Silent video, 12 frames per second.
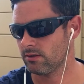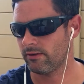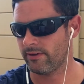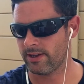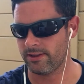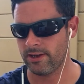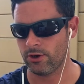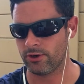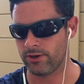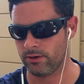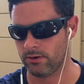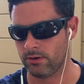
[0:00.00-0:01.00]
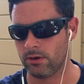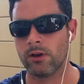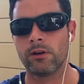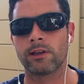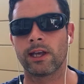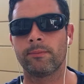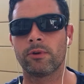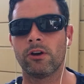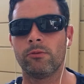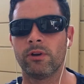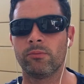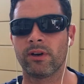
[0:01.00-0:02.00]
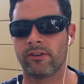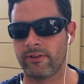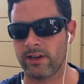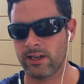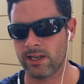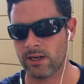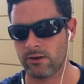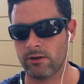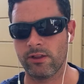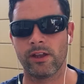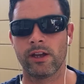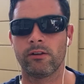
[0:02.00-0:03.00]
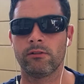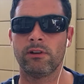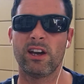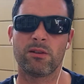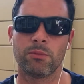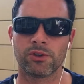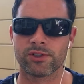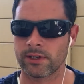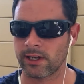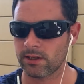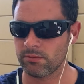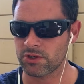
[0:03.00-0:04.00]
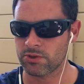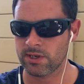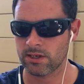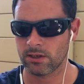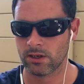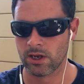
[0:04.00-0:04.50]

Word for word: I've had the odd Cape Cobra and Puff Adder here and there, and a mole snake in between,